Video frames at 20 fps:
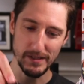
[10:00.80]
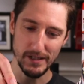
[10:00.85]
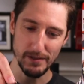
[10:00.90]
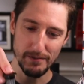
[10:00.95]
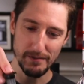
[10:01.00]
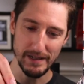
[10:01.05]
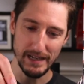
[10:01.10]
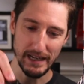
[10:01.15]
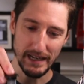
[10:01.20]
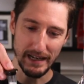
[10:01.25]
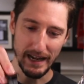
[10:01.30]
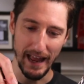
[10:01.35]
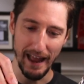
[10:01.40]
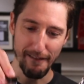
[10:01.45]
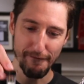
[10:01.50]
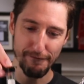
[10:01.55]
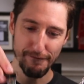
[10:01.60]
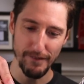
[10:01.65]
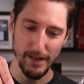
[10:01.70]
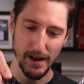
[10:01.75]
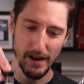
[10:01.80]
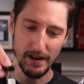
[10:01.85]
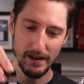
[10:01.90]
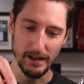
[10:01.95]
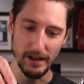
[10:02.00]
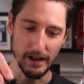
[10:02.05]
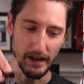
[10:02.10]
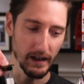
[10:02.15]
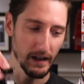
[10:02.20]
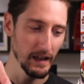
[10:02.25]
so we can have
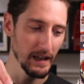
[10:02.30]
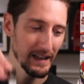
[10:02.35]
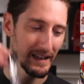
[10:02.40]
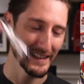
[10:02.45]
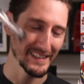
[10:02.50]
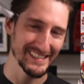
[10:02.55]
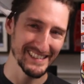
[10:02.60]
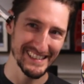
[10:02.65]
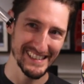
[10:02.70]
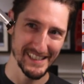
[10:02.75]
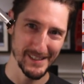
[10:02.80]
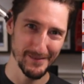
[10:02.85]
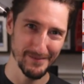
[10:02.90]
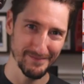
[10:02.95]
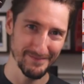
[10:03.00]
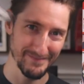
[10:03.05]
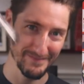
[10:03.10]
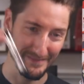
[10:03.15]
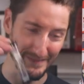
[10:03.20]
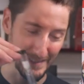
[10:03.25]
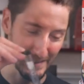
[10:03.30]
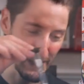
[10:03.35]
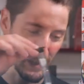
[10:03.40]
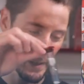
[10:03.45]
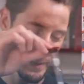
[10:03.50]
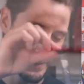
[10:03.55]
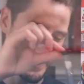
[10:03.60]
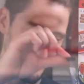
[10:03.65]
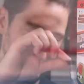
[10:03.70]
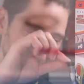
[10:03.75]
fun. Um,
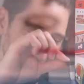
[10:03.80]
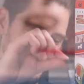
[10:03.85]
so